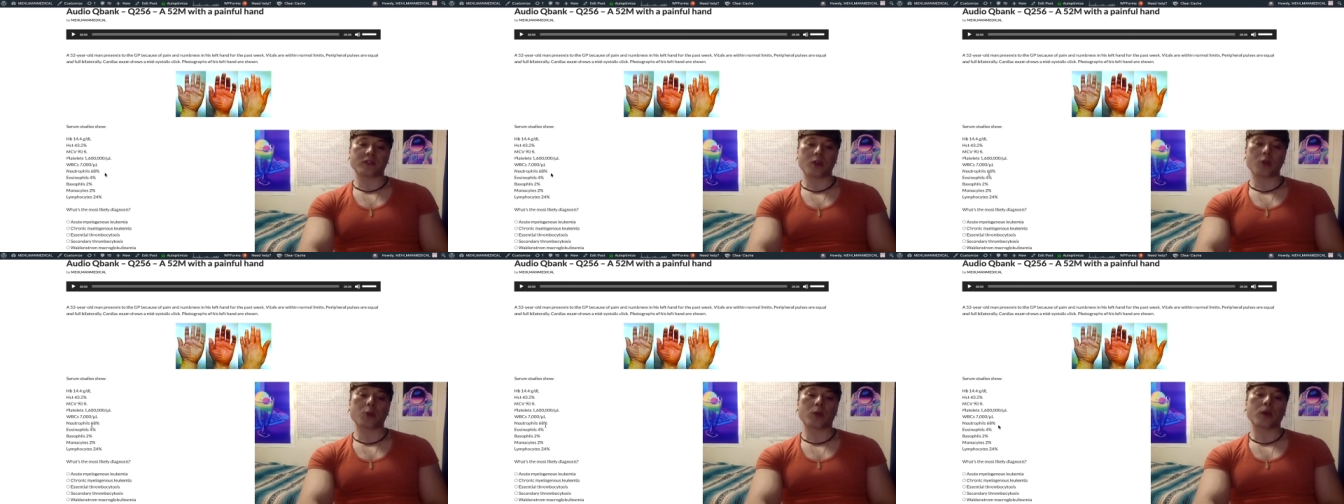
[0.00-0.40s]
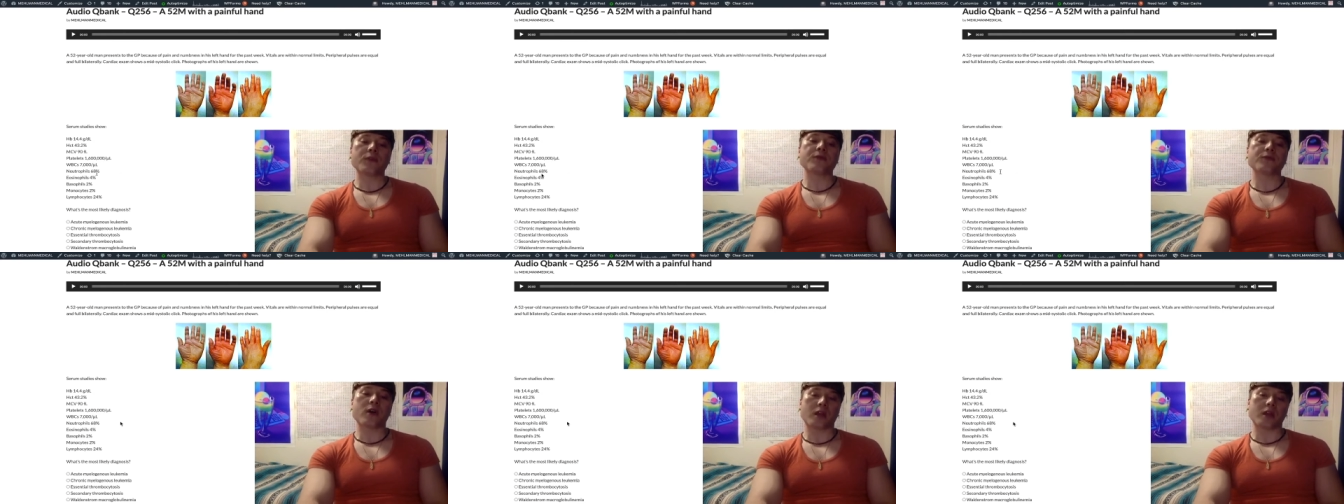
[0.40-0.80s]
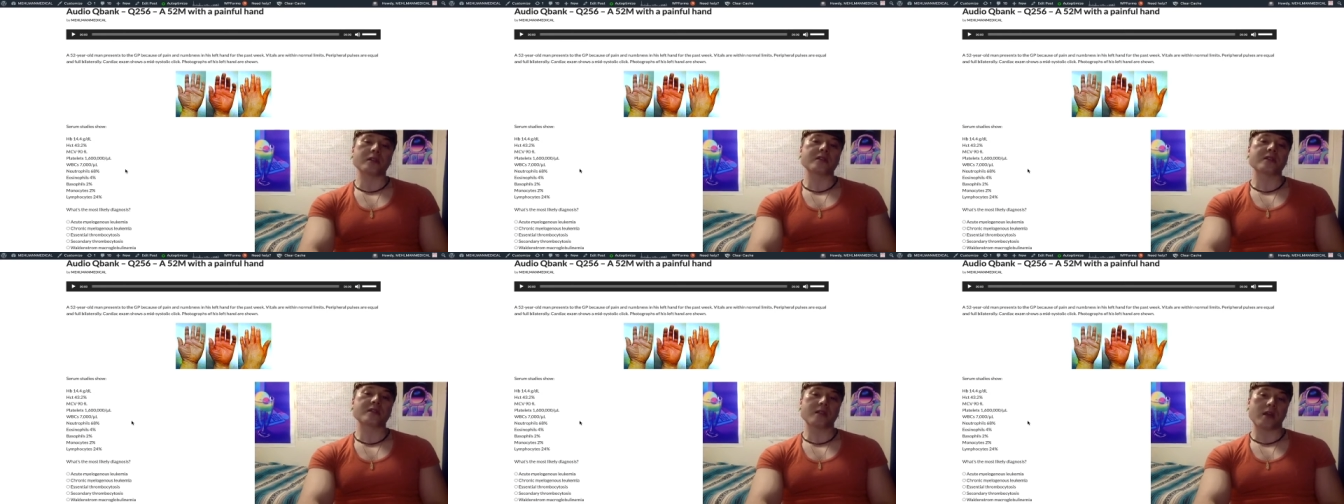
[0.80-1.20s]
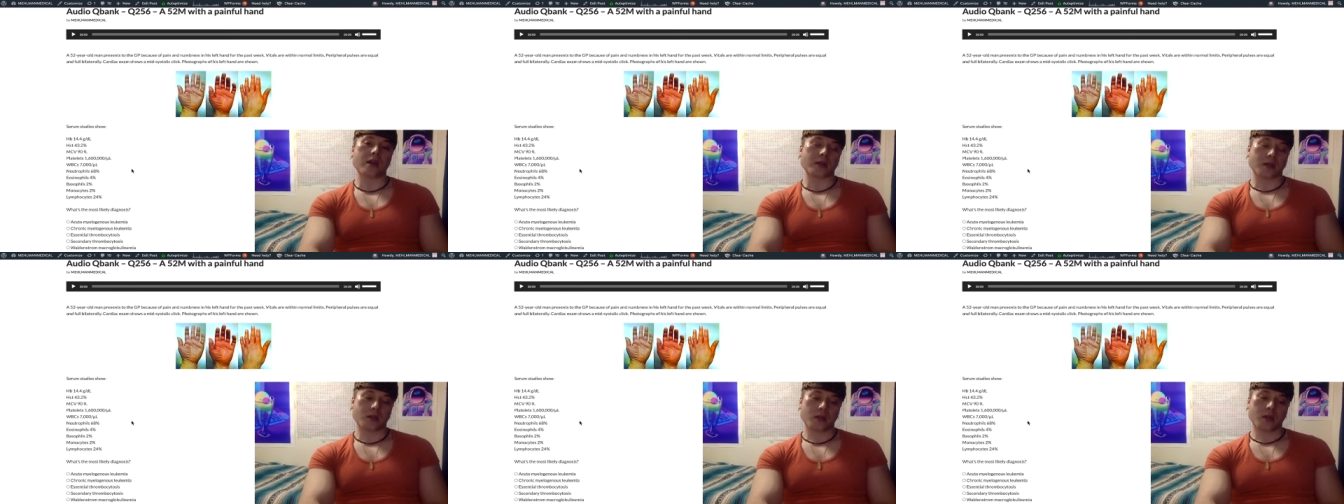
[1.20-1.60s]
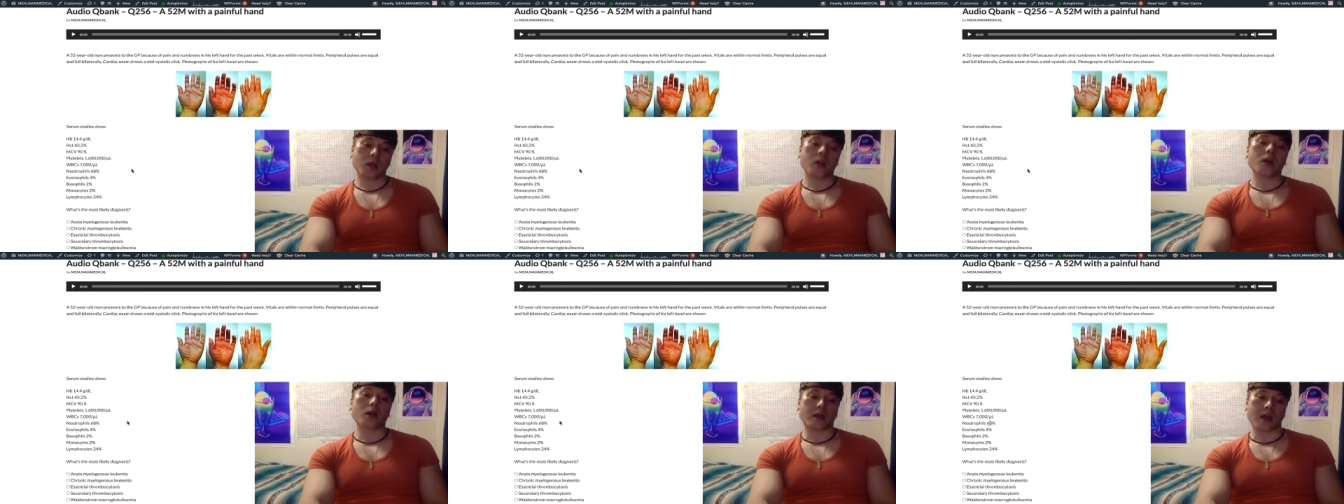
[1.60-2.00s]
They're real fucking slick.
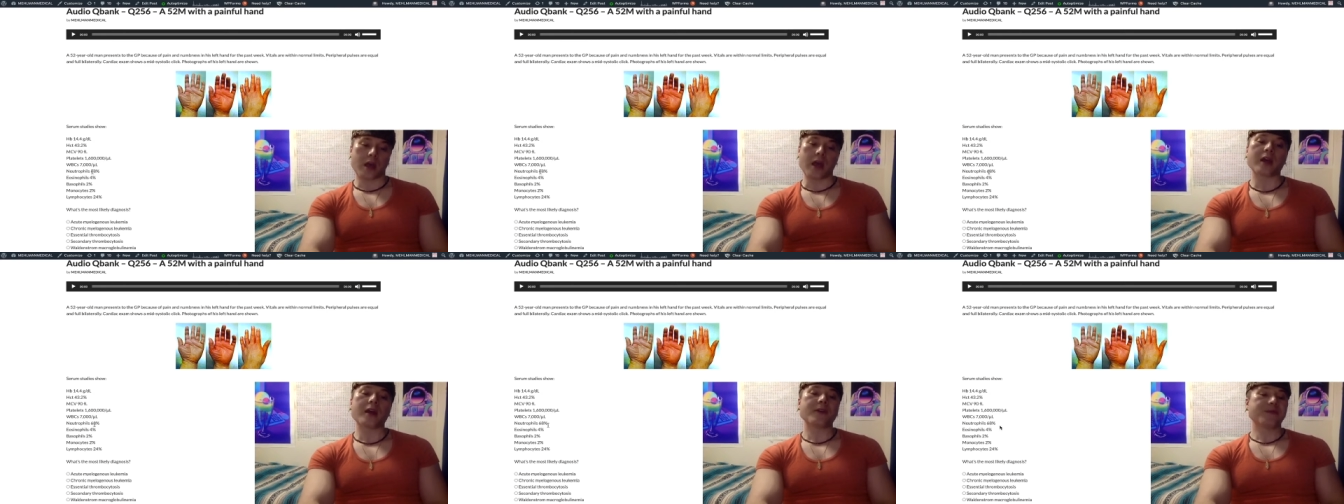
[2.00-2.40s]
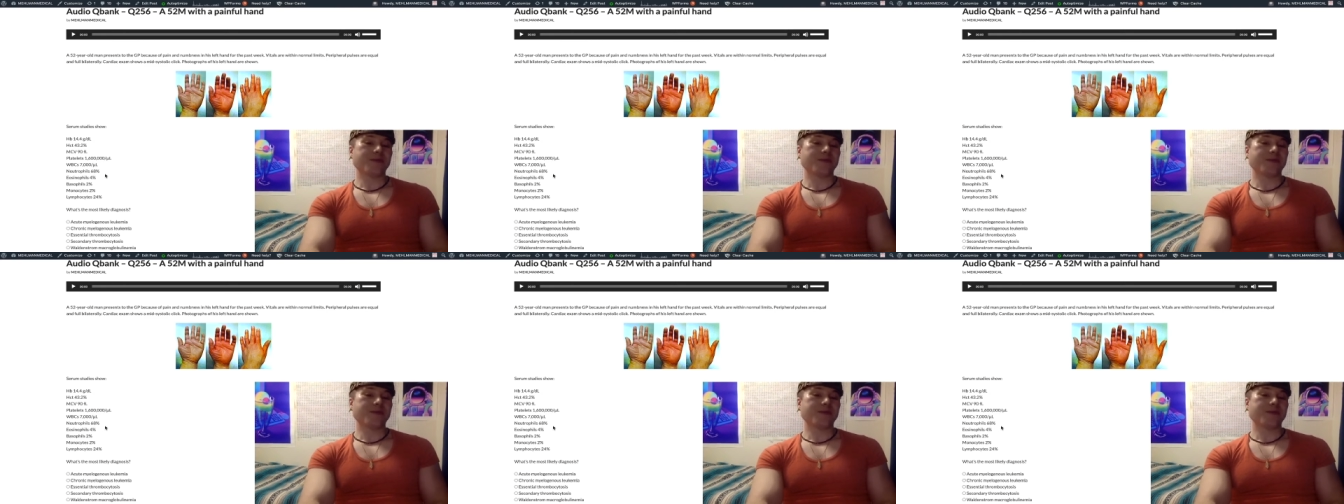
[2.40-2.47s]
Okay?